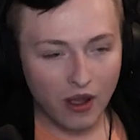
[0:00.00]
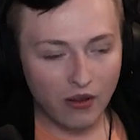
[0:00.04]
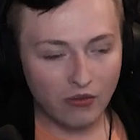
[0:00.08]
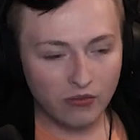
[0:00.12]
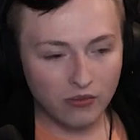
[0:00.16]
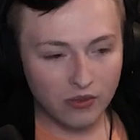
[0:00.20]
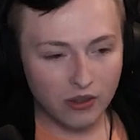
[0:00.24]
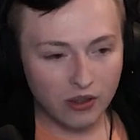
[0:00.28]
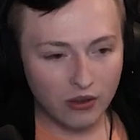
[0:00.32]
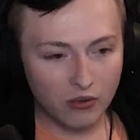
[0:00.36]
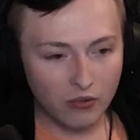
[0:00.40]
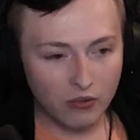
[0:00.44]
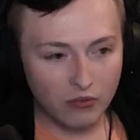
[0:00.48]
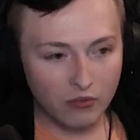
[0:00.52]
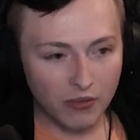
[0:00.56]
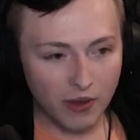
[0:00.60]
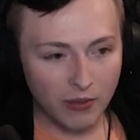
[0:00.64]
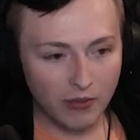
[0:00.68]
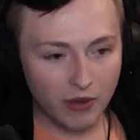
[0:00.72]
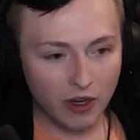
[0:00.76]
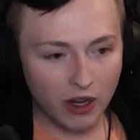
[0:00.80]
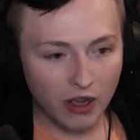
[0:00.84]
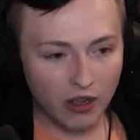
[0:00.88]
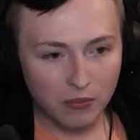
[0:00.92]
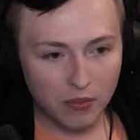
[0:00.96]
Nope,
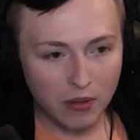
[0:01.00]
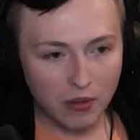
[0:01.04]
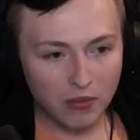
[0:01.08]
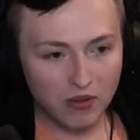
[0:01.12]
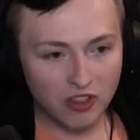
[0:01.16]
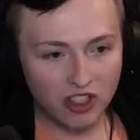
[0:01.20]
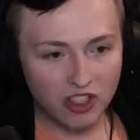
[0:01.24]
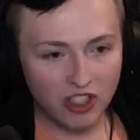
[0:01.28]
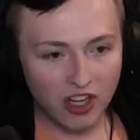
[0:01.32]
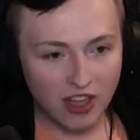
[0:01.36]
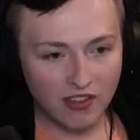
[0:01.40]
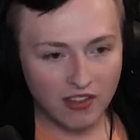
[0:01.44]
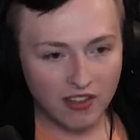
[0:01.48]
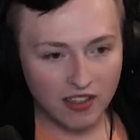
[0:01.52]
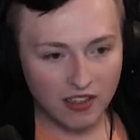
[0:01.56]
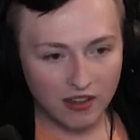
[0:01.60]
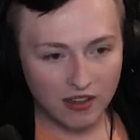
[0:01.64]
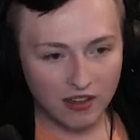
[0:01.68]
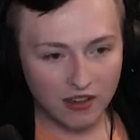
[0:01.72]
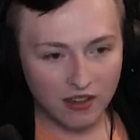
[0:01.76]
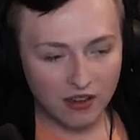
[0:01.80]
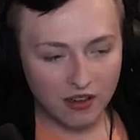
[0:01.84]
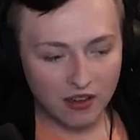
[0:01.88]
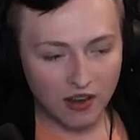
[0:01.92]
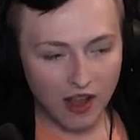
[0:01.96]
maybe not. Maybe she doesn't.
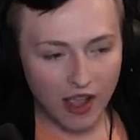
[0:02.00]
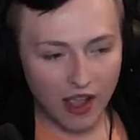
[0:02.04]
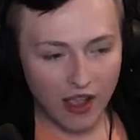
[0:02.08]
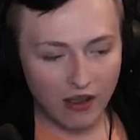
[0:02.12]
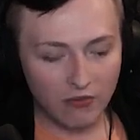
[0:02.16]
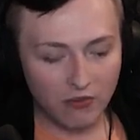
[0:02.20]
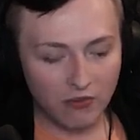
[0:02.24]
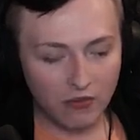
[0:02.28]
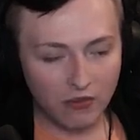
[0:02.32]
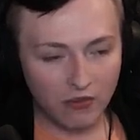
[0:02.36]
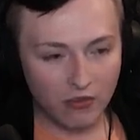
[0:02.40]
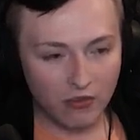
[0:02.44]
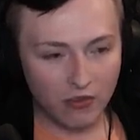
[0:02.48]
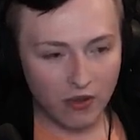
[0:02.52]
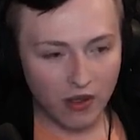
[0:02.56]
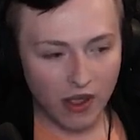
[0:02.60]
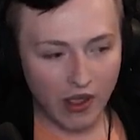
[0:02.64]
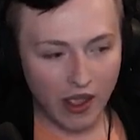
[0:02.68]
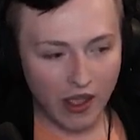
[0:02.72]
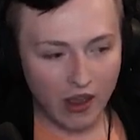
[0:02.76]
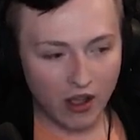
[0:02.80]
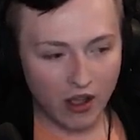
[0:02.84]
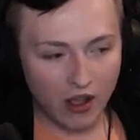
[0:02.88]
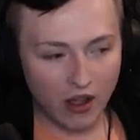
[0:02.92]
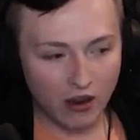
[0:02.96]
Okay,
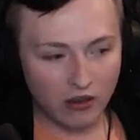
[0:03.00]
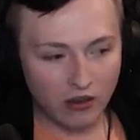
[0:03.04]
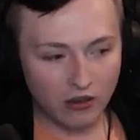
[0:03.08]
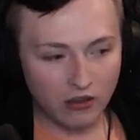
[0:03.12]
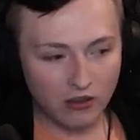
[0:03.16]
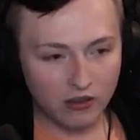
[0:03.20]
hang on.